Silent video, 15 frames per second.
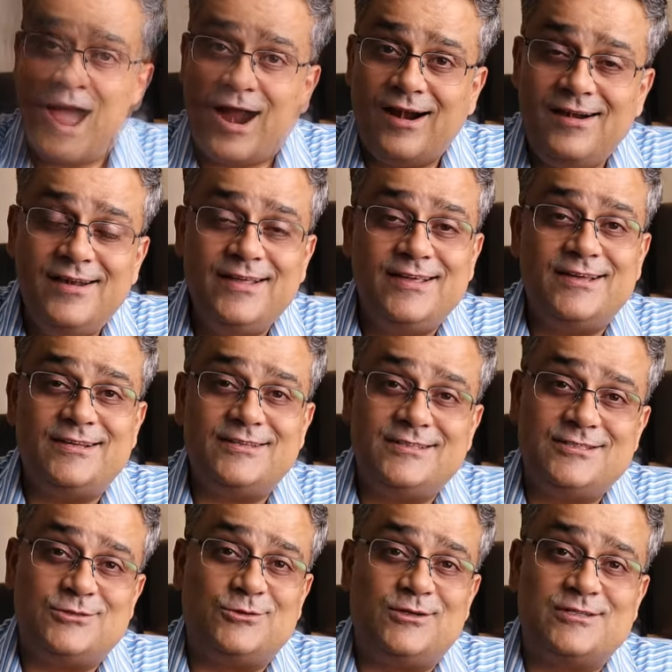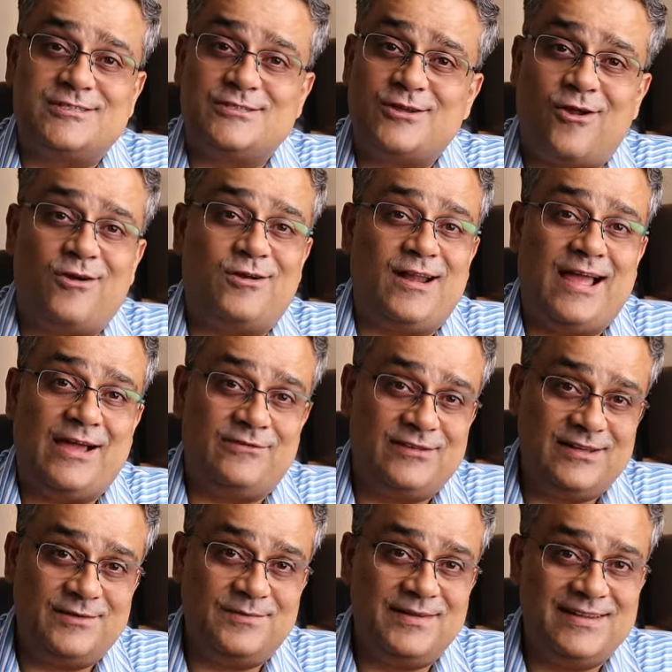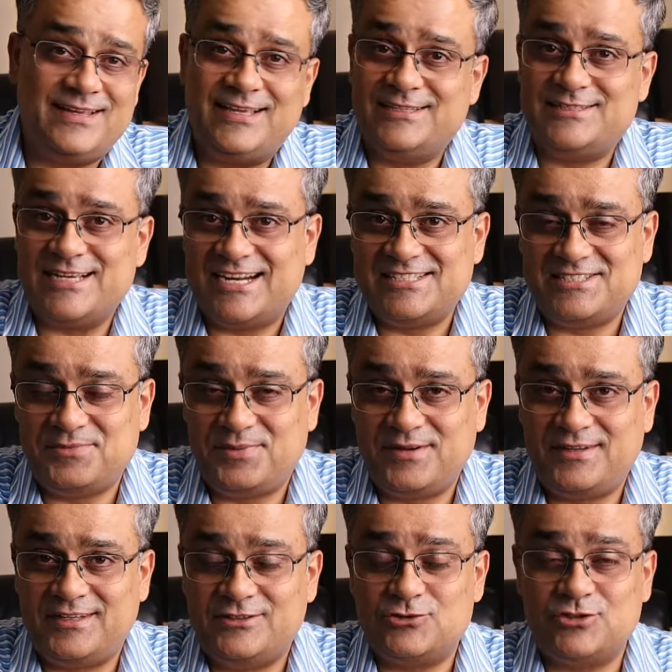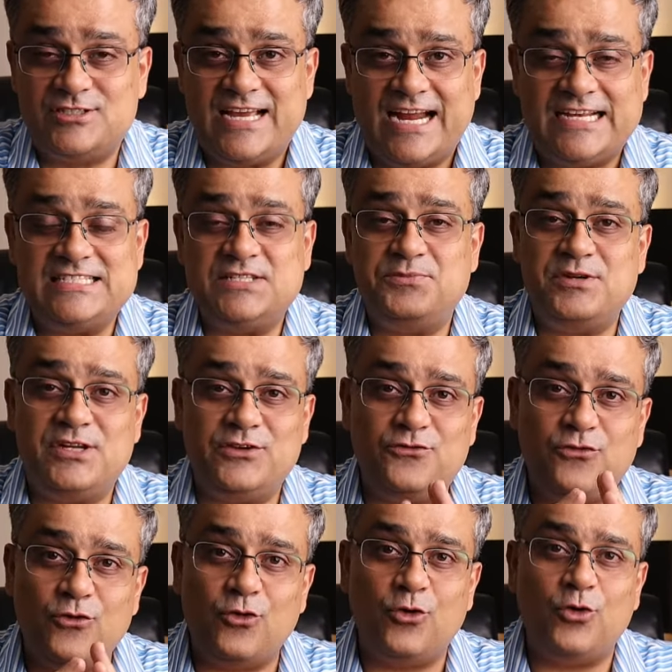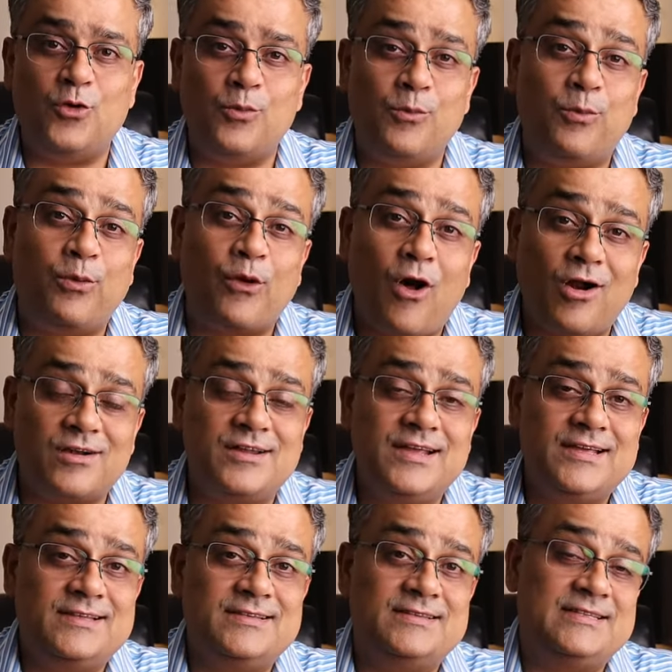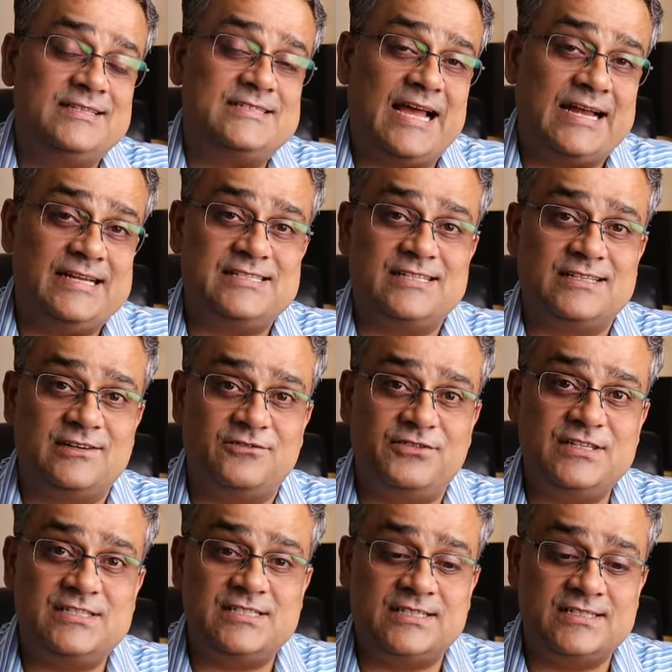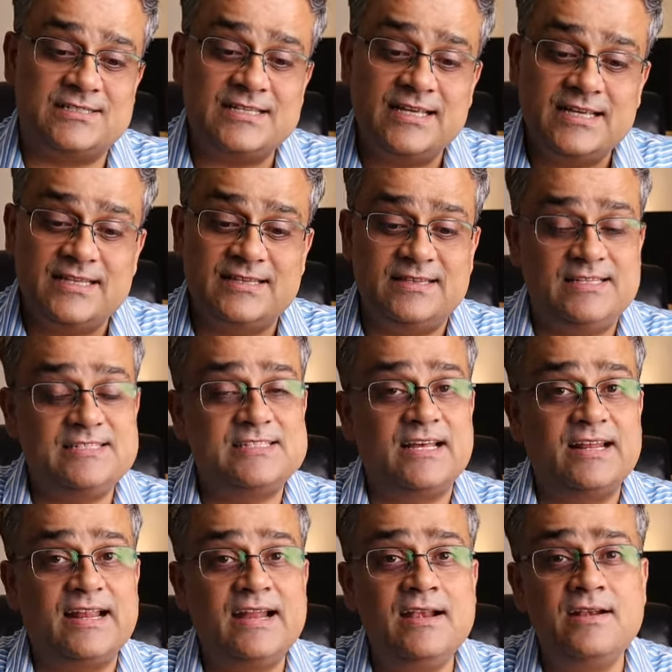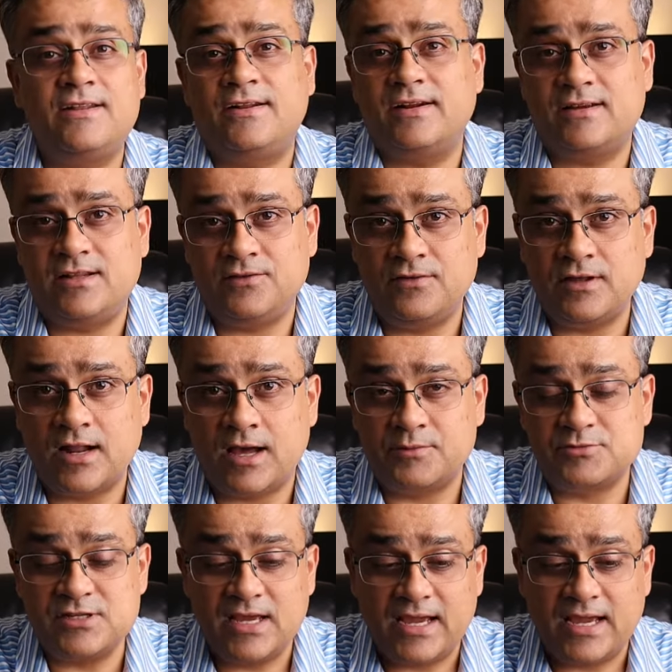Earlier, this was not available in ChatGPT. So ChatGPT-4o brought these additional features. These are interactive graphs